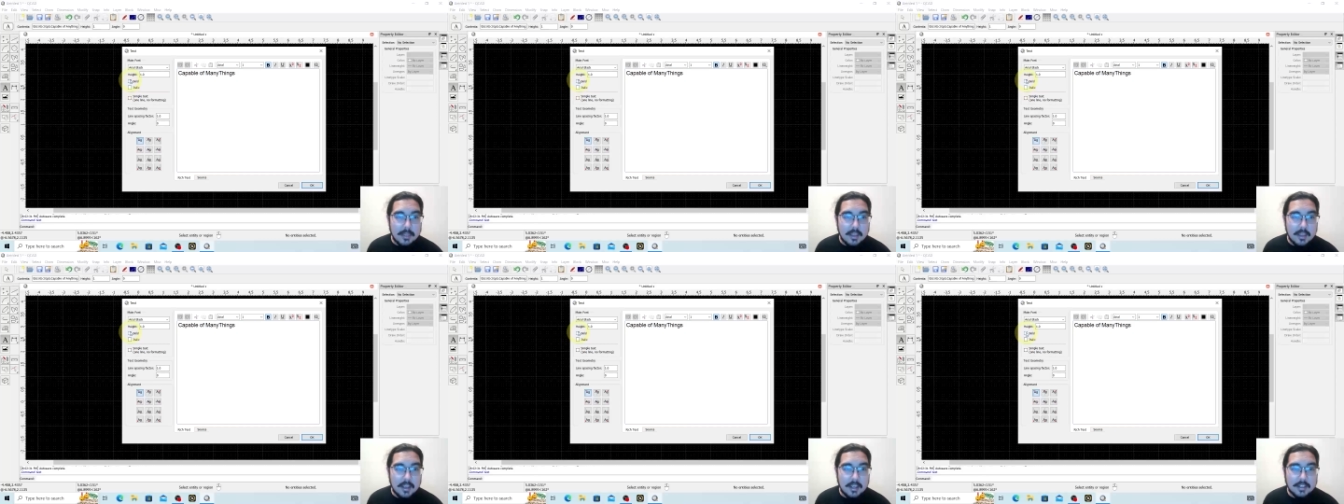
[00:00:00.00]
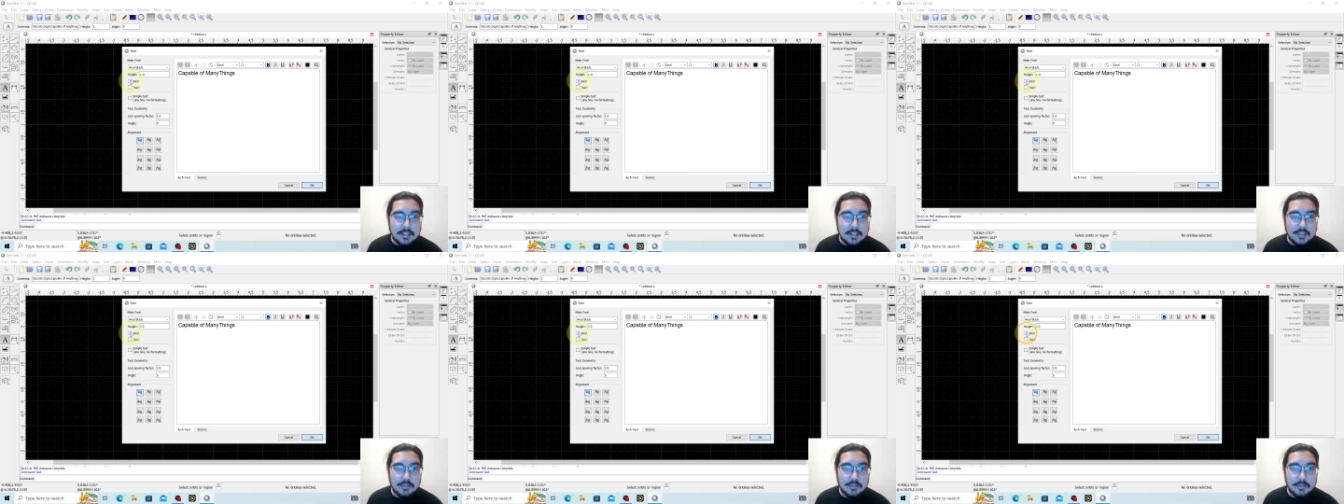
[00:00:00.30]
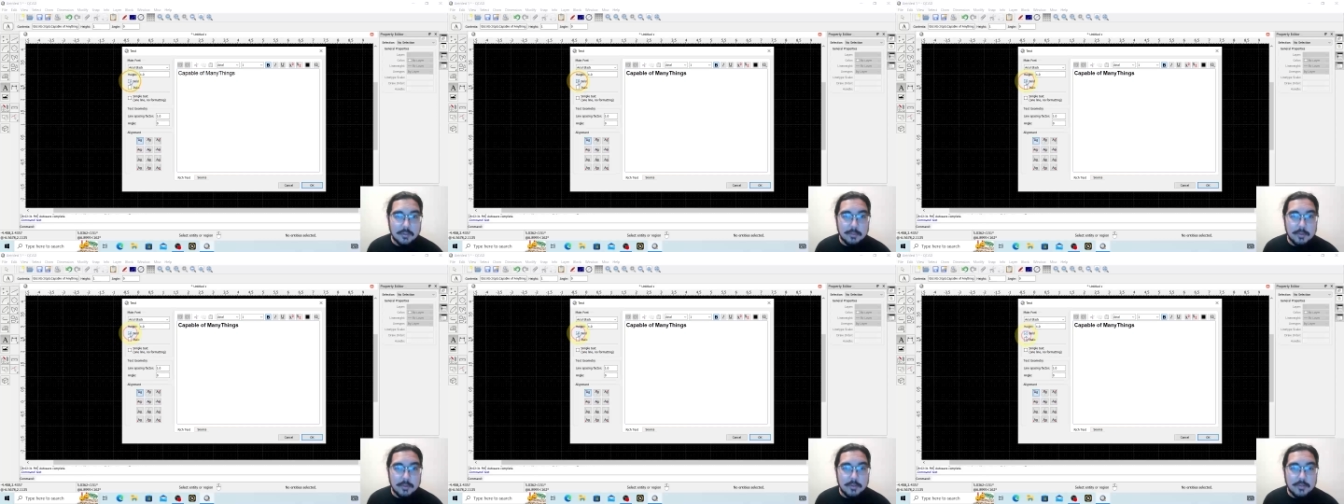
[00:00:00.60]
and to
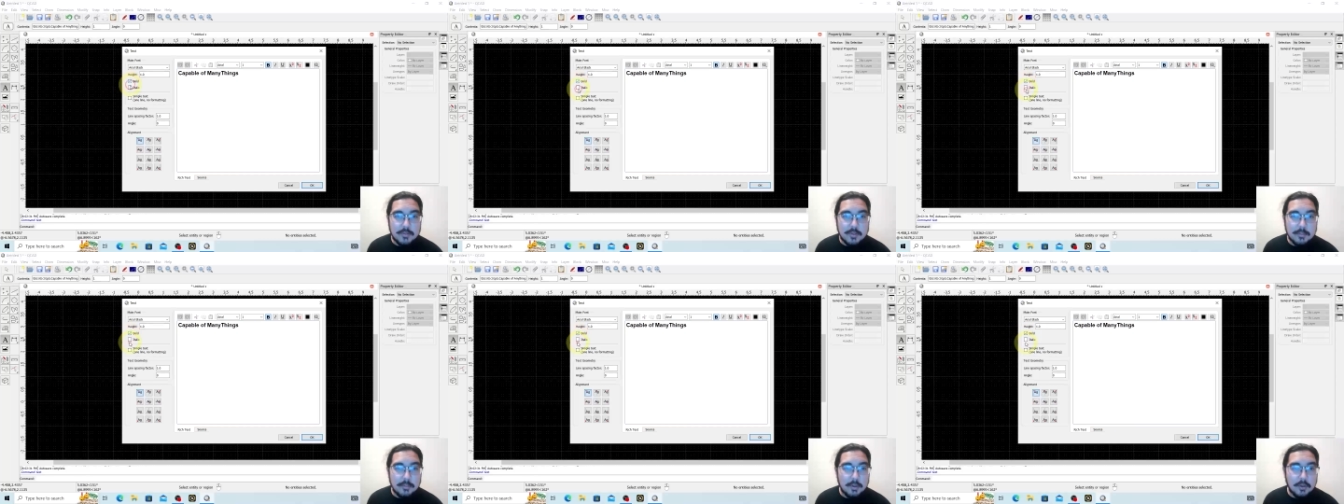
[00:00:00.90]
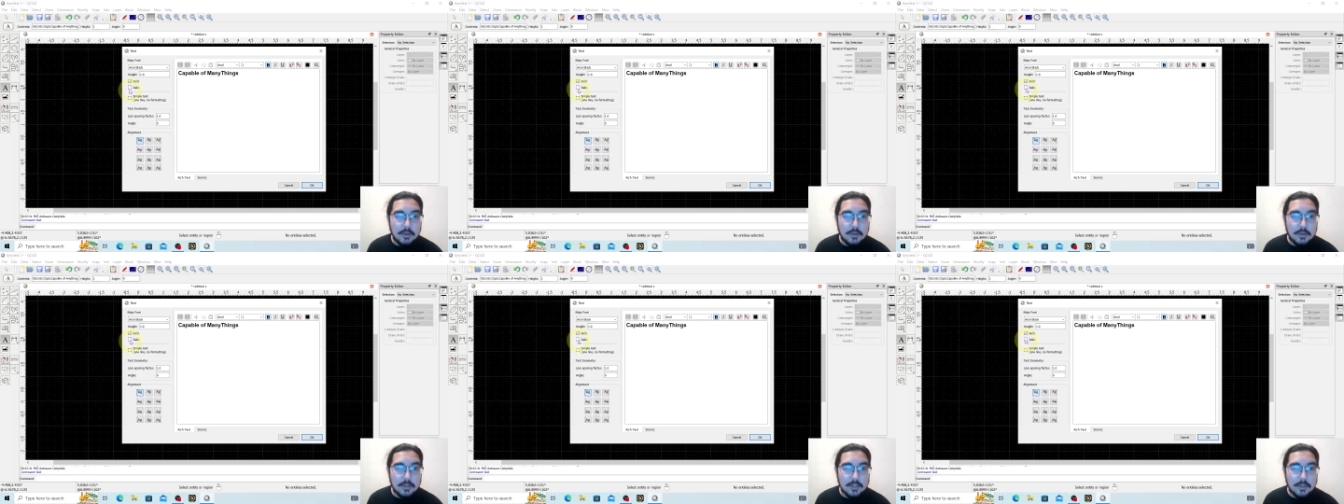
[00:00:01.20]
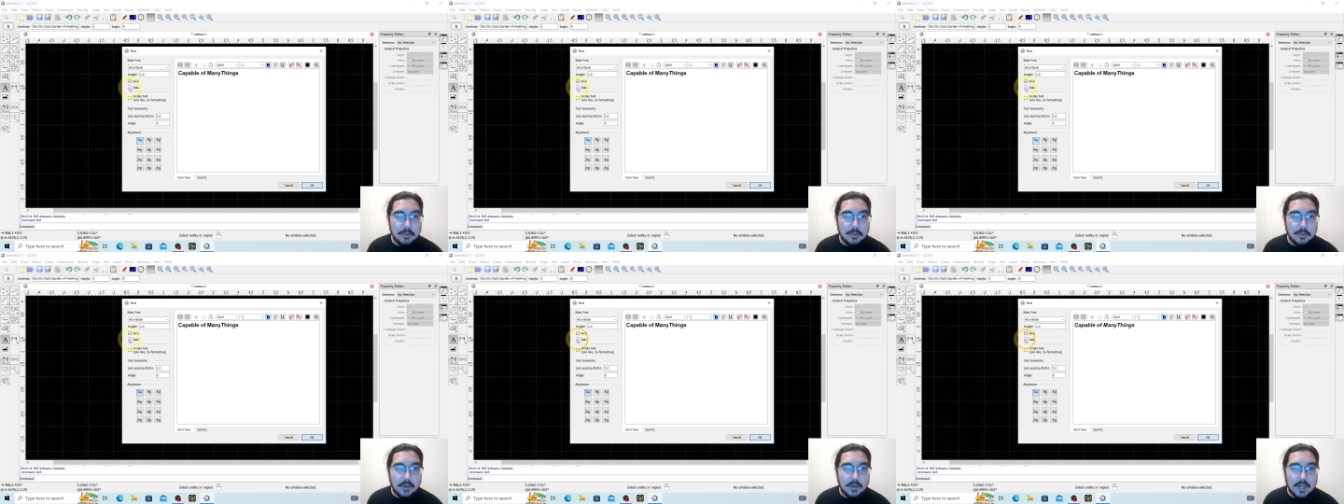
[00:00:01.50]
remove the bold
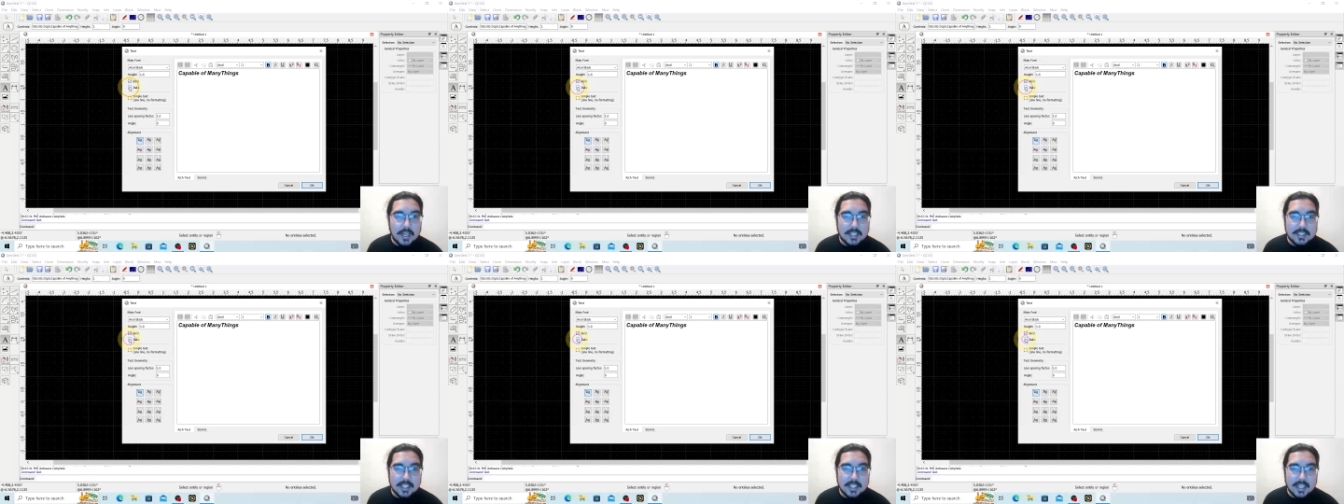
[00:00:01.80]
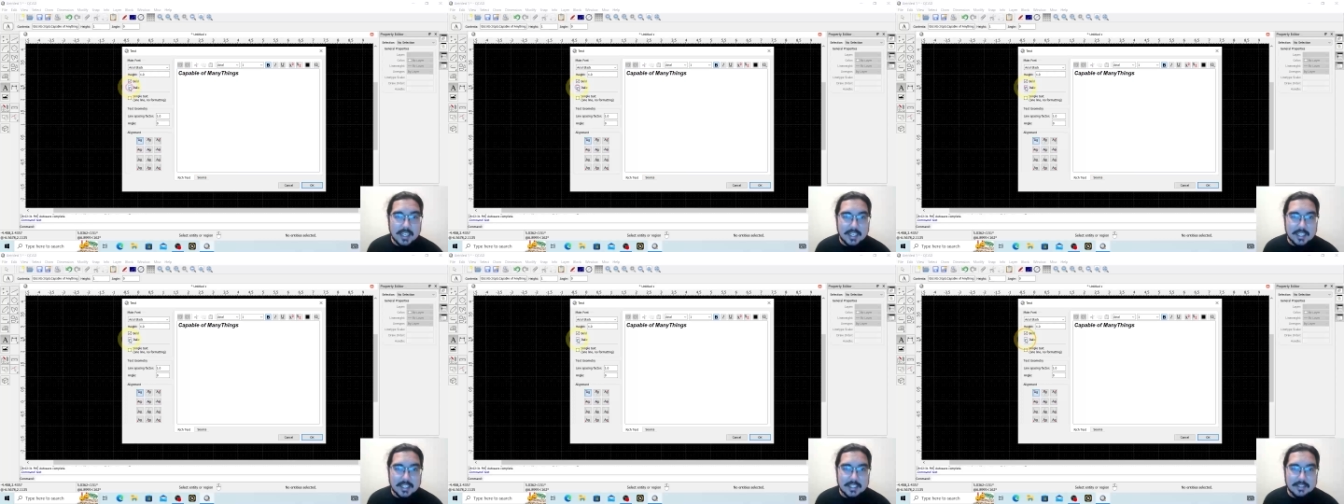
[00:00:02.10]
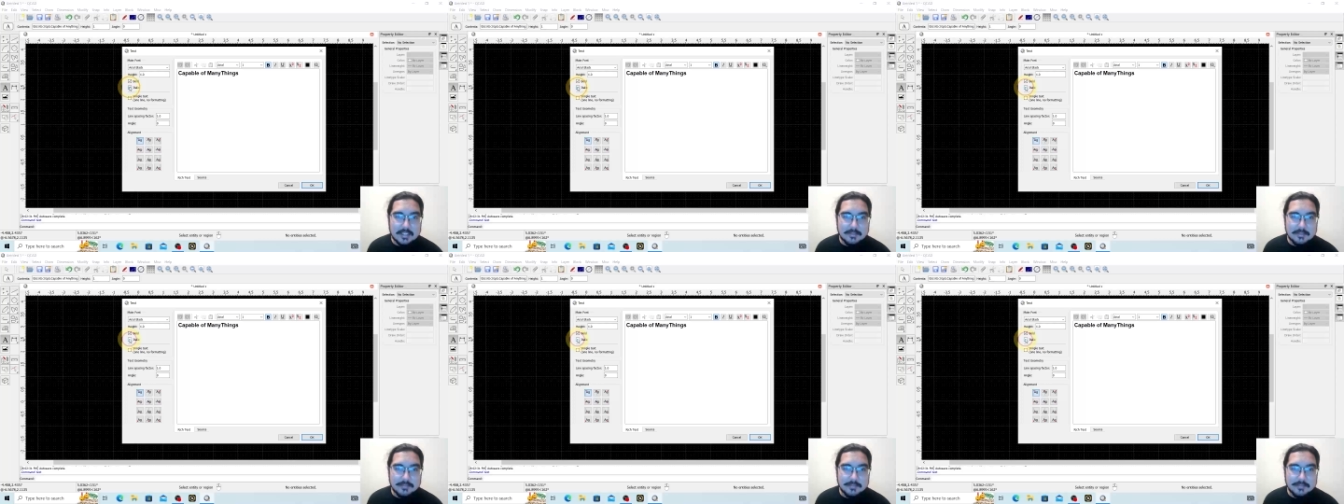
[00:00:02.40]
or italic.